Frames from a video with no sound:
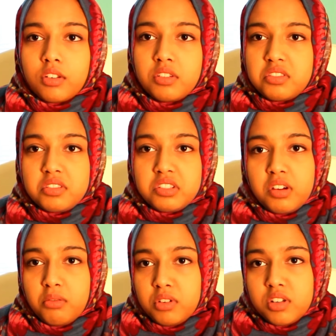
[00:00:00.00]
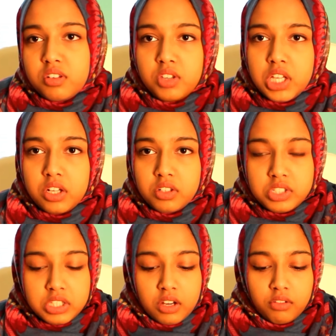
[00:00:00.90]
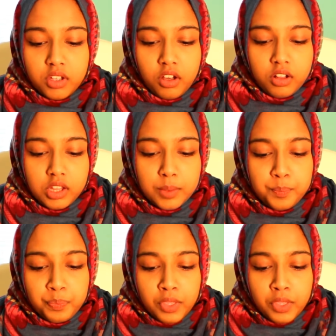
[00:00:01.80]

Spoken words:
you just don't want to do that. It'll just get really ugly.